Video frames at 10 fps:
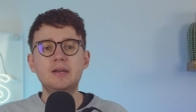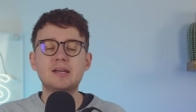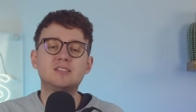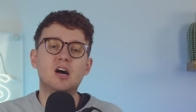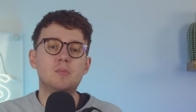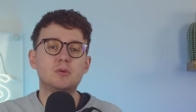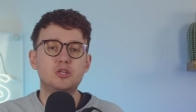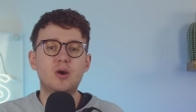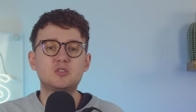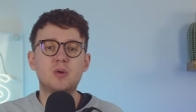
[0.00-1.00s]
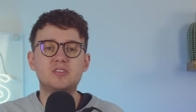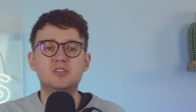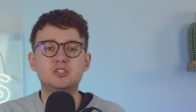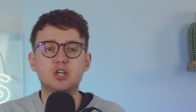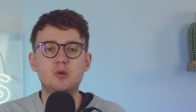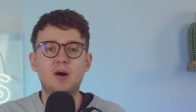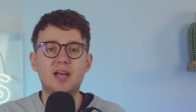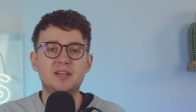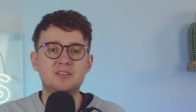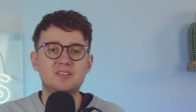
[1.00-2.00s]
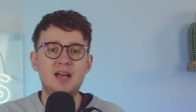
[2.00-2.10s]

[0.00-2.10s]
Next up, US President Joe Biden has